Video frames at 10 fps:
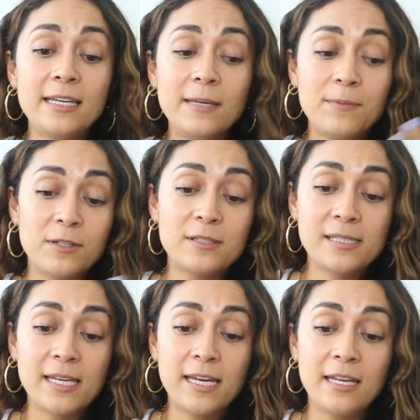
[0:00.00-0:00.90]
keep your
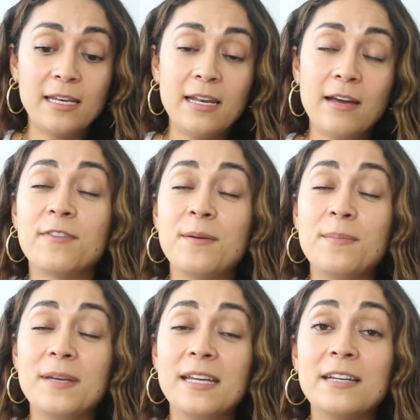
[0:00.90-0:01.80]
skin from
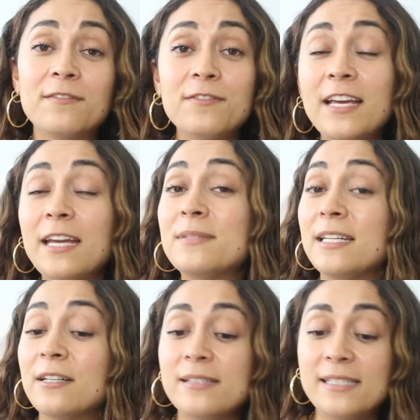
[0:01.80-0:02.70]
being inflamed and
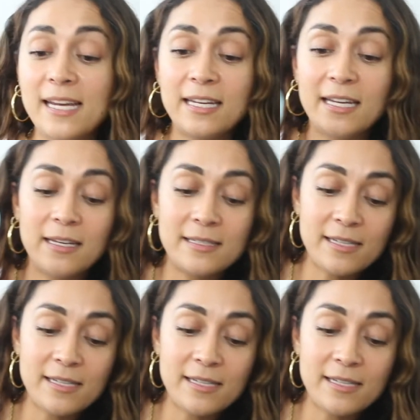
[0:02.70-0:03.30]
irritated,